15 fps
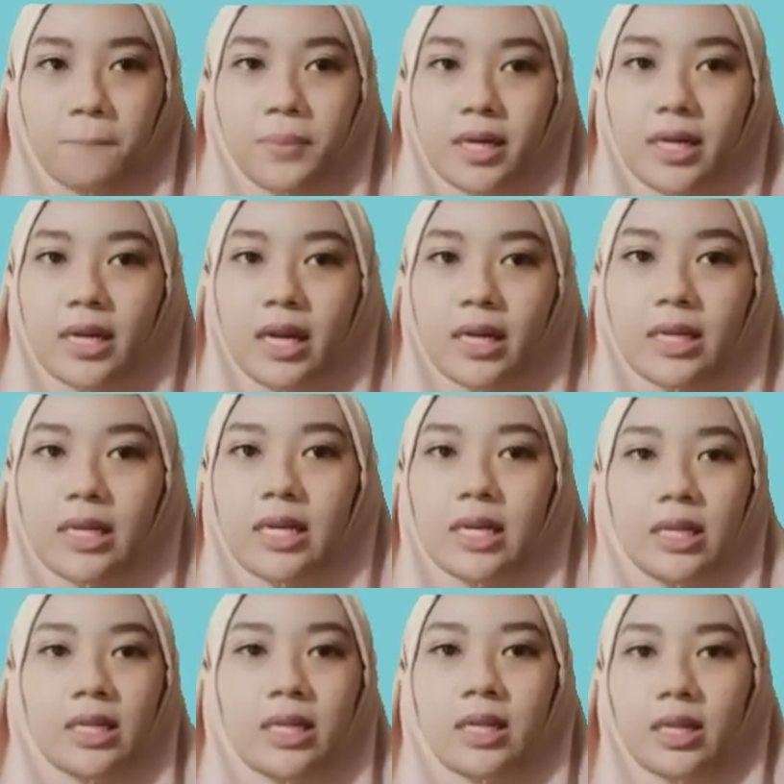began
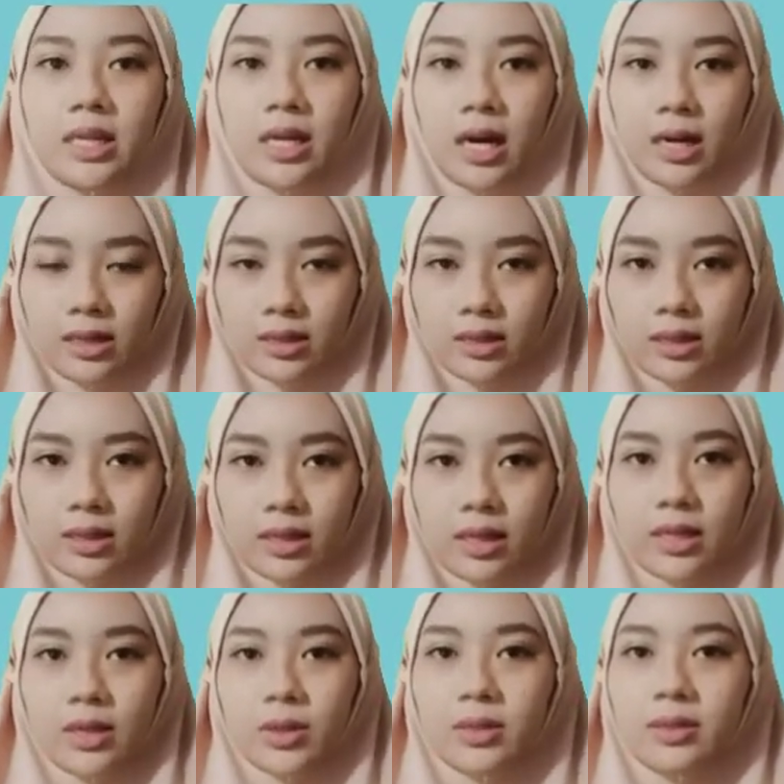in the
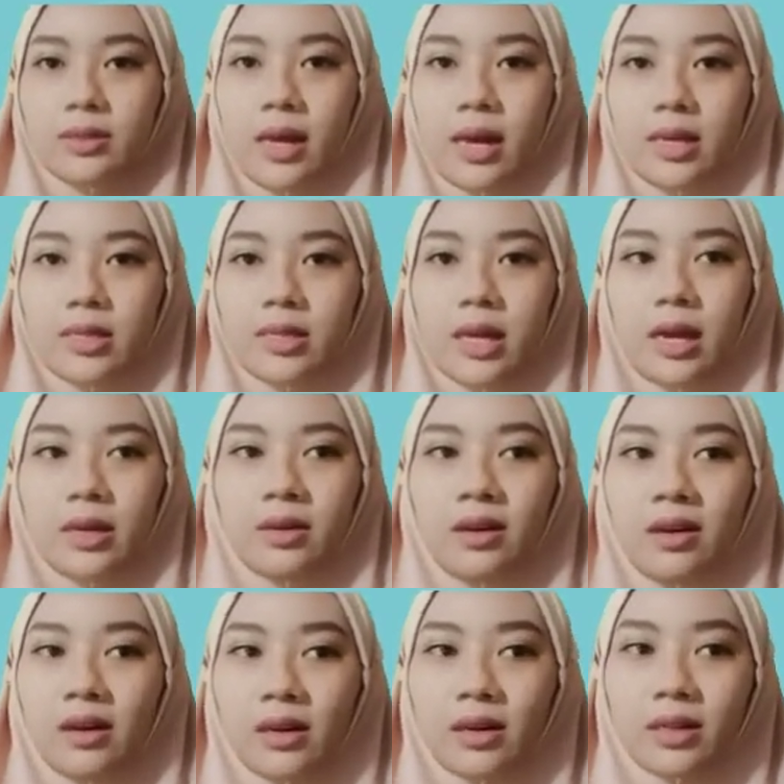early days and
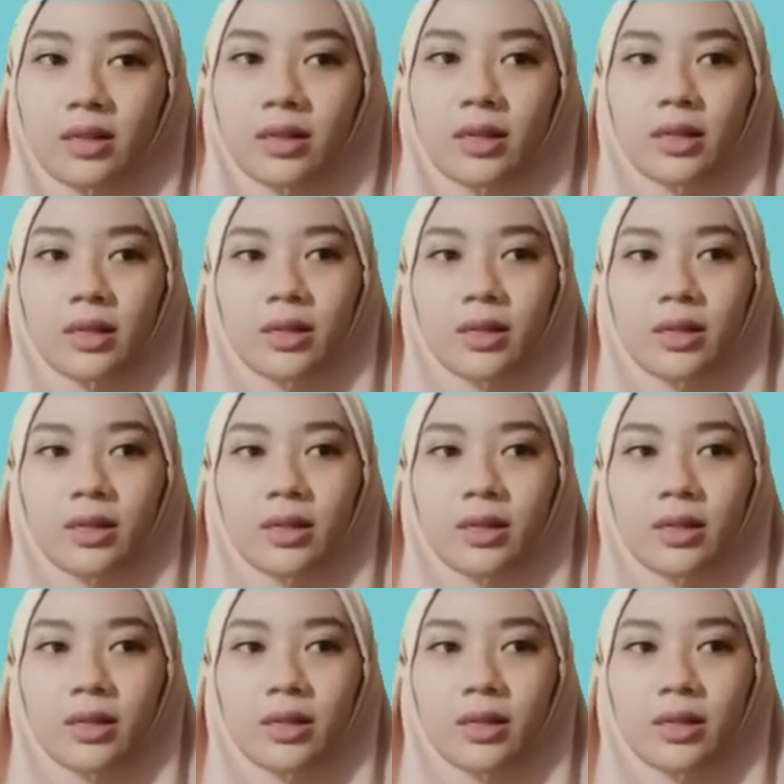have